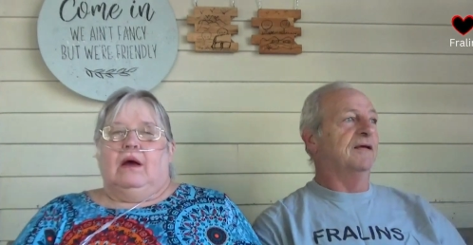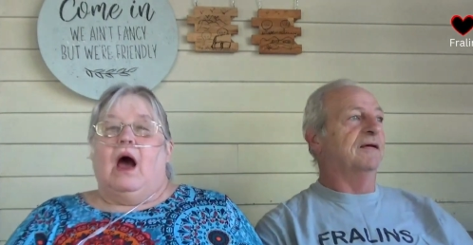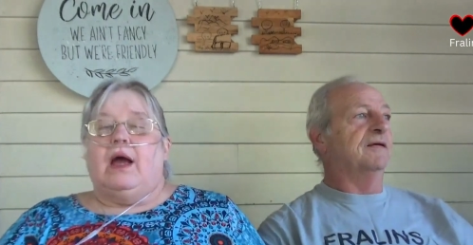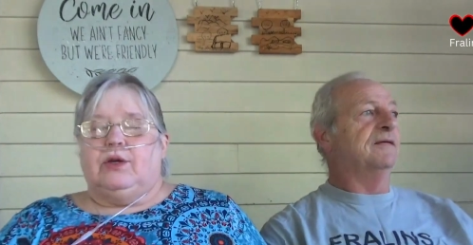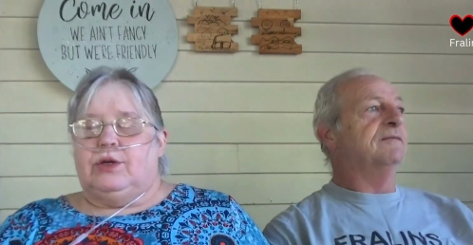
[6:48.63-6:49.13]

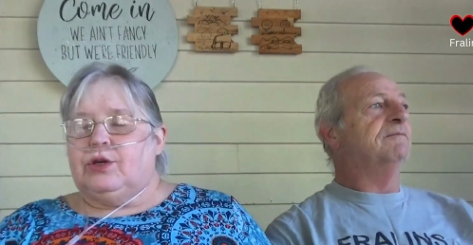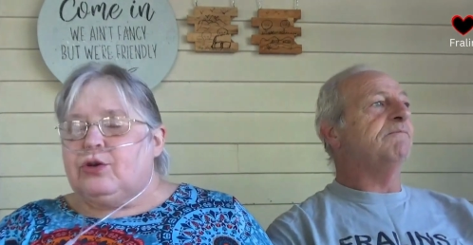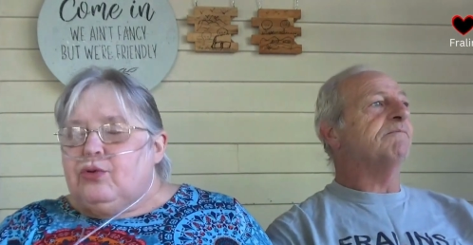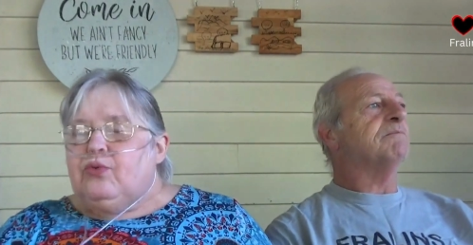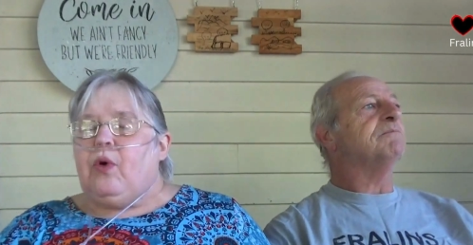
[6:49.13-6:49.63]
Speaker 1: I
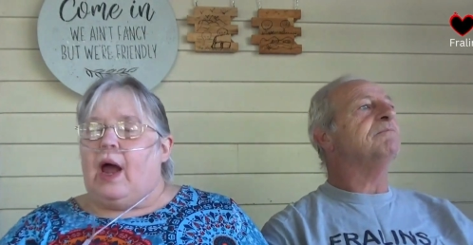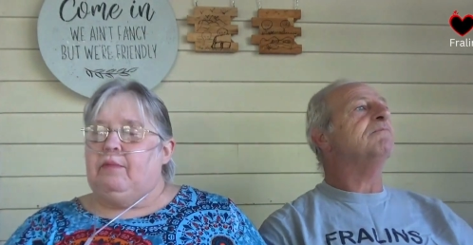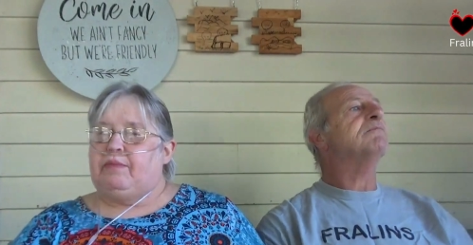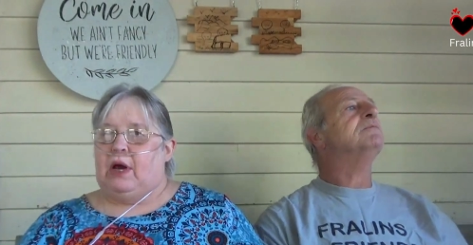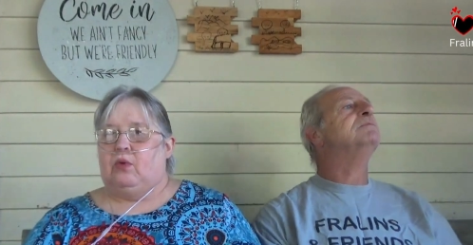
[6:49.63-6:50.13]
do
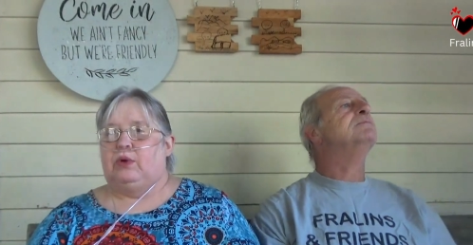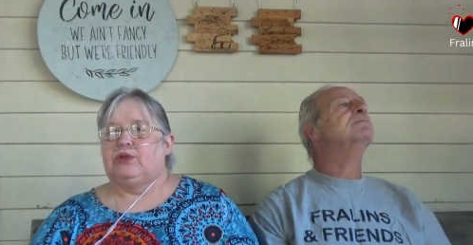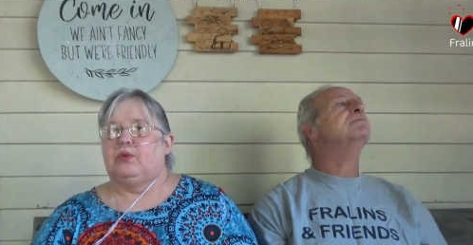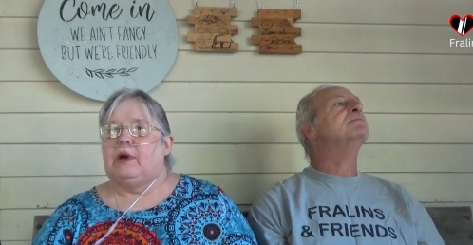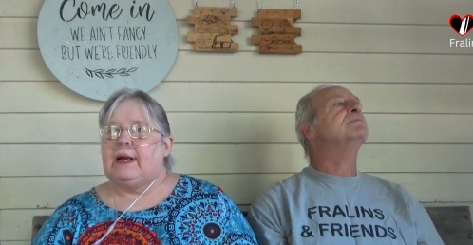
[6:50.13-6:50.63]
write better
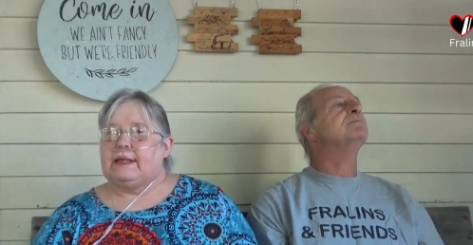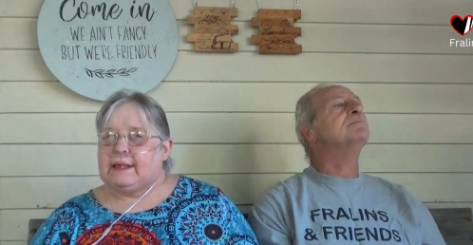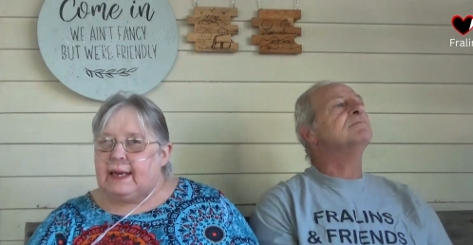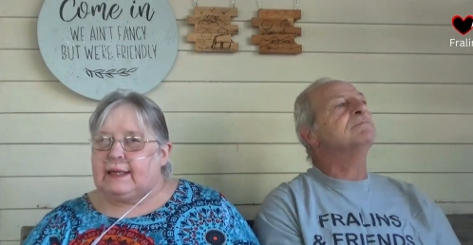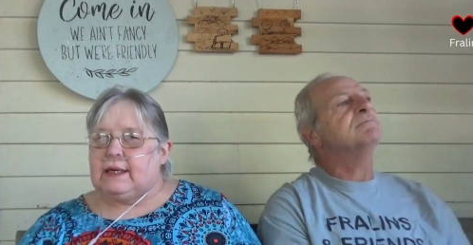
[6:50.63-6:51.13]
ones when I
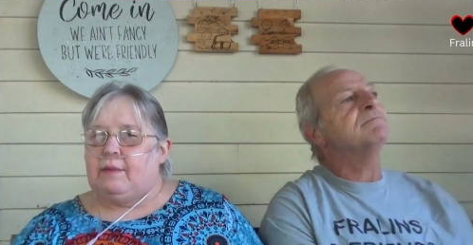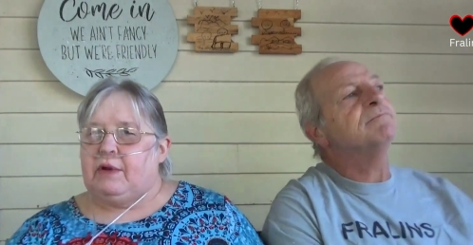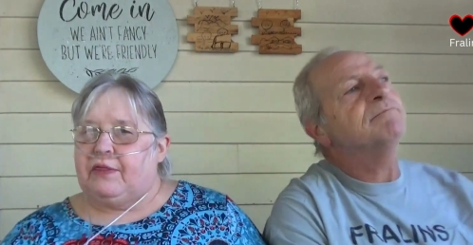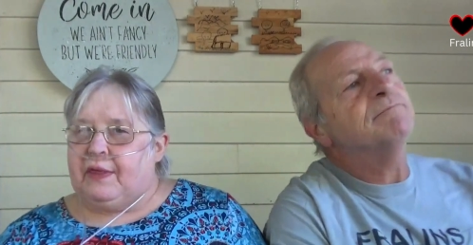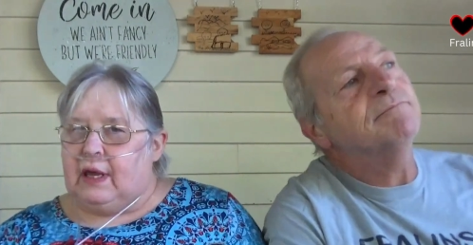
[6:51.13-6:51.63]
take time
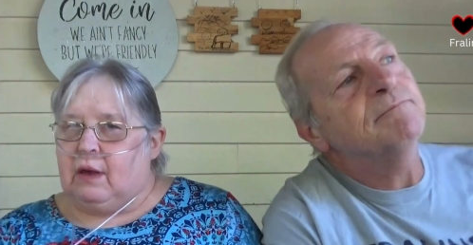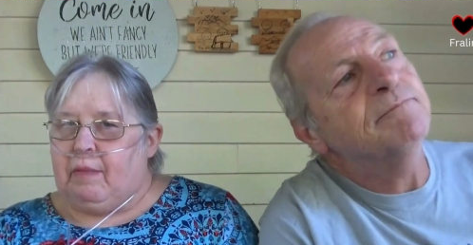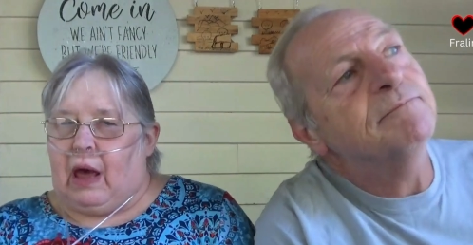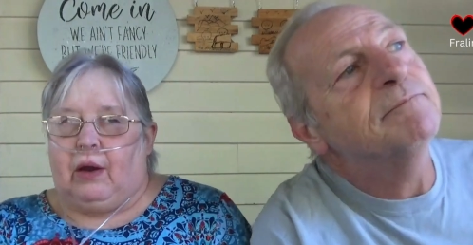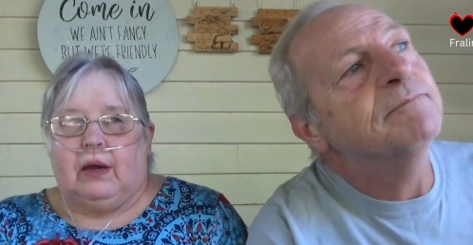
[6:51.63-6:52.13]
to think
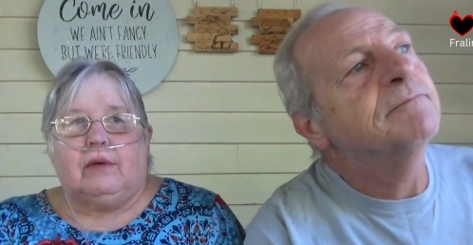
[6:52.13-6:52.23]
about it.